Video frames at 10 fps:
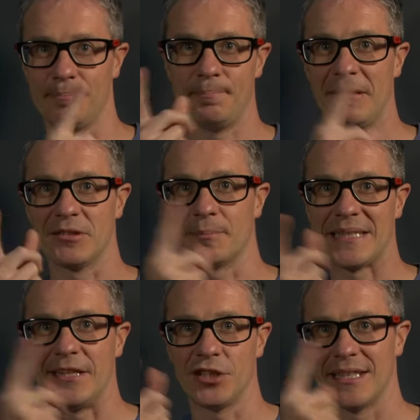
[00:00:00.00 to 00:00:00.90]
builds up
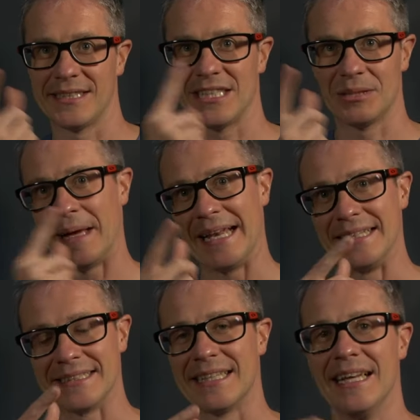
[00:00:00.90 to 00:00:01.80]
tension as it
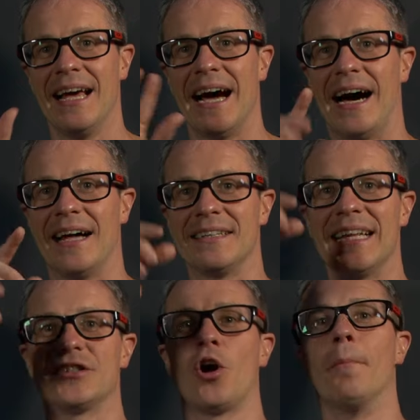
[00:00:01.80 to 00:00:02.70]
spins, and
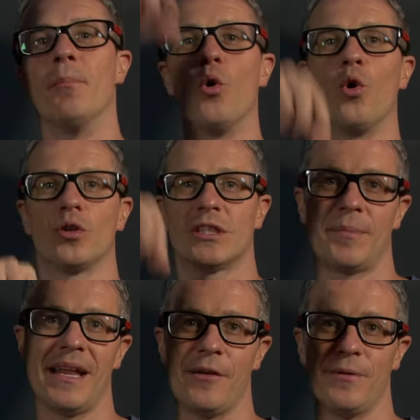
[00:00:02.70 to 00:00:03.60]
it's got more to
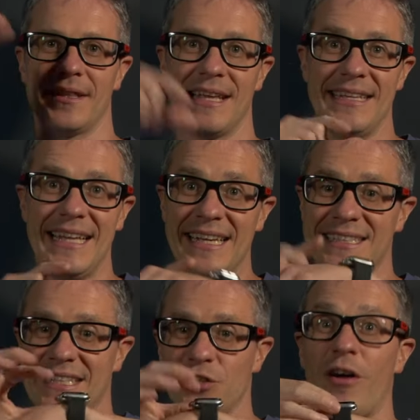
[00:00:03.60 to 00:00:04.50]
play with. In this,
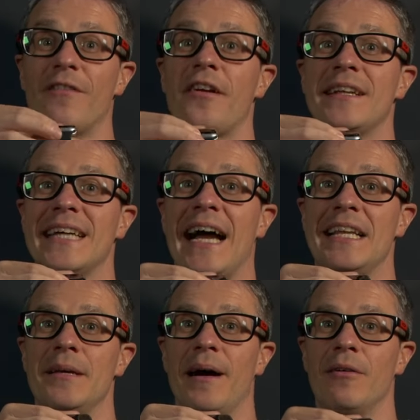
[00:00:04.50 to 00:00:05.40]
it's got a very
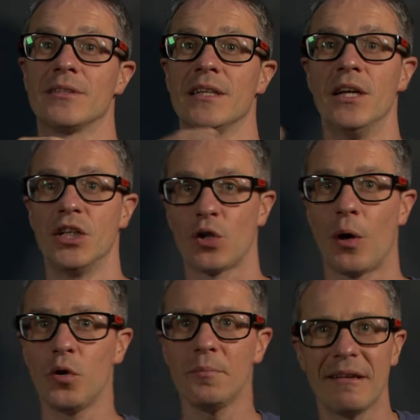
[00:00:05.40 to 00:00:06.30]
tiny amount. So I
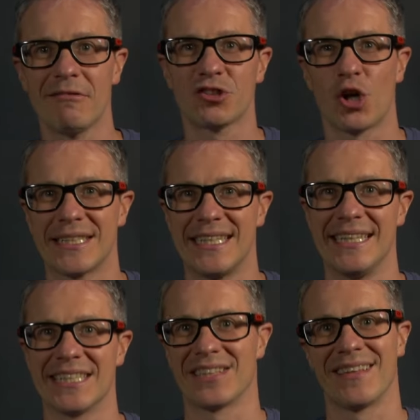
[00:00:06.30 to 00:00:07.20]
wouldn't be retracting
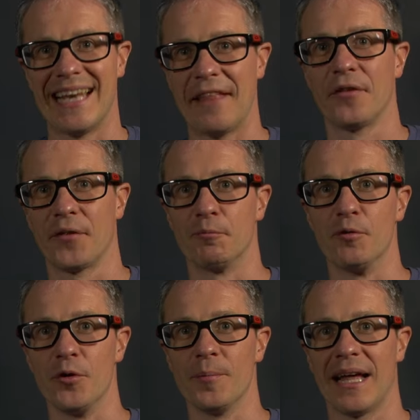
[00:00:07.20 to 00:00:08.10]
this the length of the
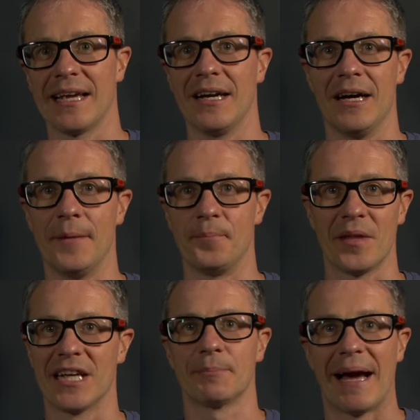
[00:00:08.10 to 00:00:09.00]
broom like a
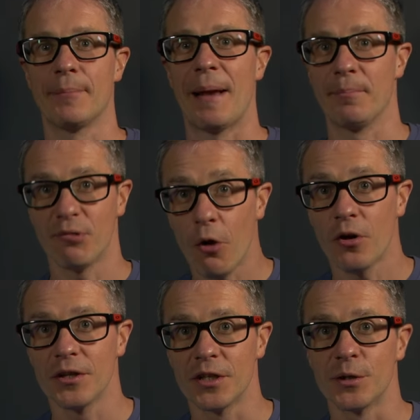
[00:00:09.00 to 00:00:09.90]
SpiderPen Pro
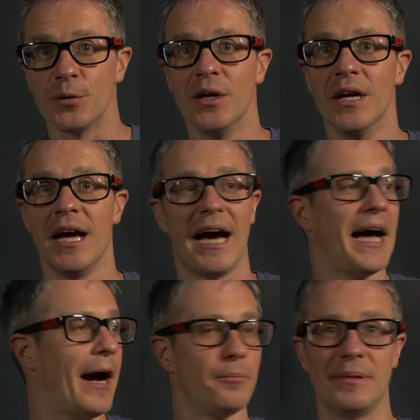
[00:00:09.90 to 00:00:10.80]
can do.
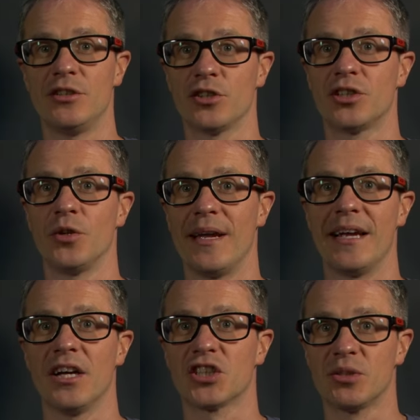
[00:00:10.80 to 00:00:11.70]
I'll be just doing
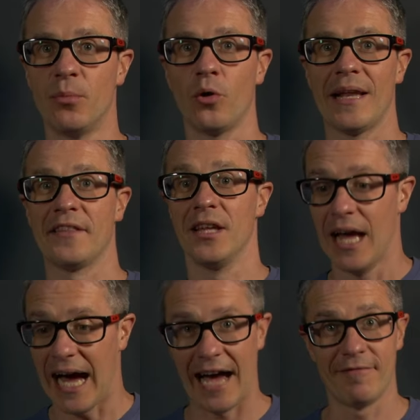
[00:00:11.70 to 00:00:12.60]
a small length.
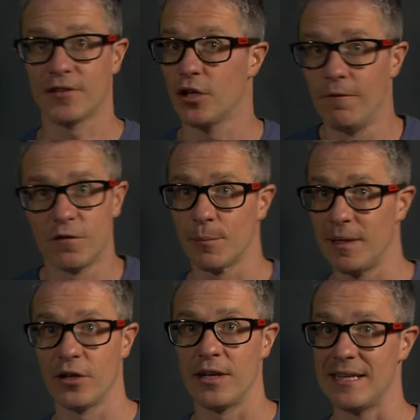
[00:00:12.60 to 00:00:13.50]
I've comfortably
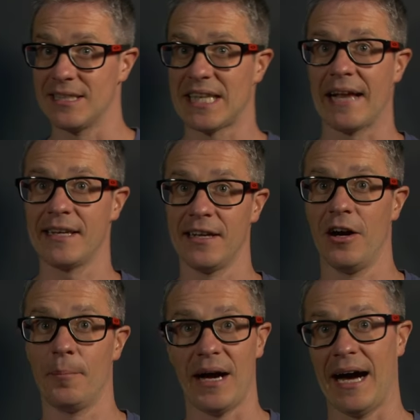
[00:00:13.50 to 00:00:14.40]
done it standing
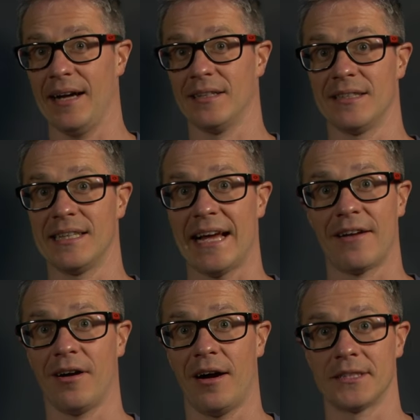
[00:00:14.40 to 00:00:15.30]
up and the deck of
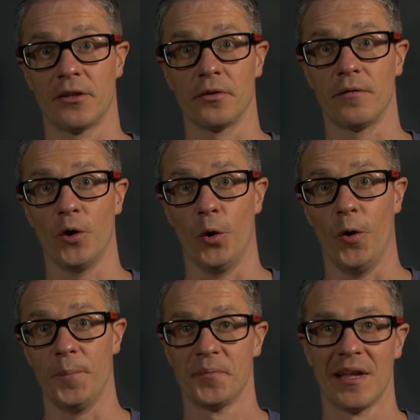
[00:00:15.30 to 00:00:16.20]
cards is on the
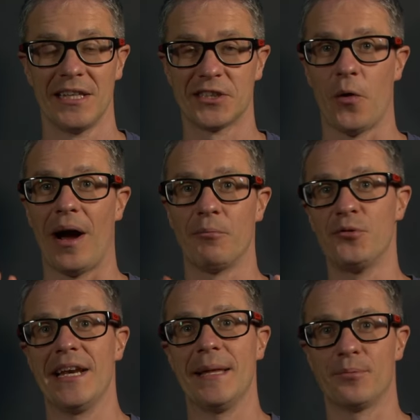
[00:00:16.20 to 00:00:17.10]
floor. So I'm
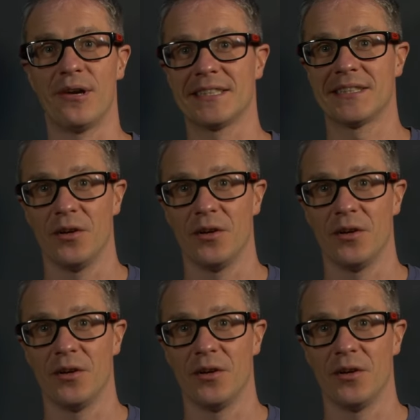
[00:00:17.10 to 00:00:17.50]
really impressed